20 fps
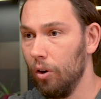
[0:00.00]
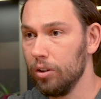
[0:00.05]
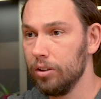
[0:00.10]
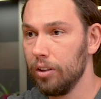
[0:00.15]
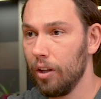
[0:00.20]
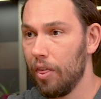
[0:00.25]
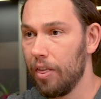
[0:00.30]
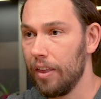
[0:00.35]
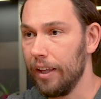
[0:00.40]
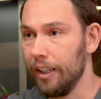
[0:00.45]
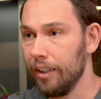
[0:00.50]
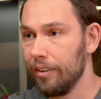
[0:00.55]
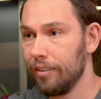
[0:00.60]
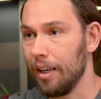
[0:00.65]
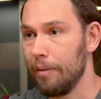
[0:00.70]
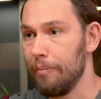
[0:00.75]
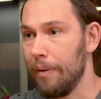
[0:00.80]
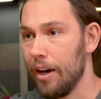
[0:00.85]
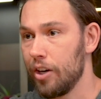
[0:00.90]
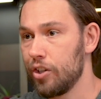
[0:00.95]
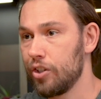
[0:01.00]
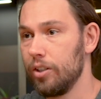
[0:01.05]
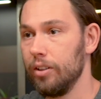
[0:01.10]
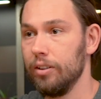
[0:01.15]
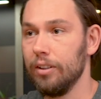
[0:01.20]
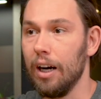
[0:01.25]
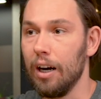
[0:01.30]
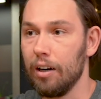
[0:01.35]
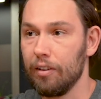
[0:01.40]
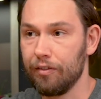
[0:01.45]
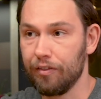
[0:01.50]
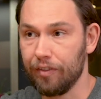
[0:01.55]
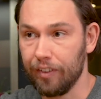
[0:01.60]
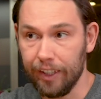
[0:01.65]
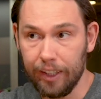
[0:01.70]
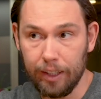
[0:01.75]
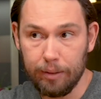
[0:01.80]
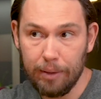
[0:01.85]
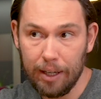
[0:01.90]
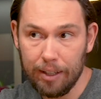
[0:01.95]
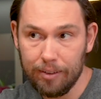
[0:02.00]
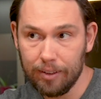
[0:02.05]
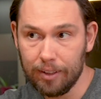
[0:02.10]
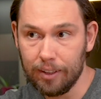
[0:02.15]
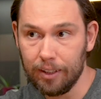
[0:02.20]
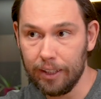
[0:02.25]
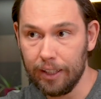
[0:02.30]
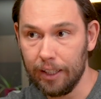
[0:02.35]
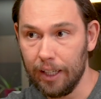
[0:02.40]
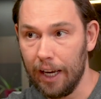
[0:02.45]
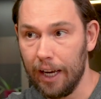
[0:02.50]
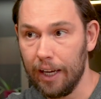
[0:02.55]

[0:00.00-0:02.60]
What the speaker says: the things I mentioned are free basically,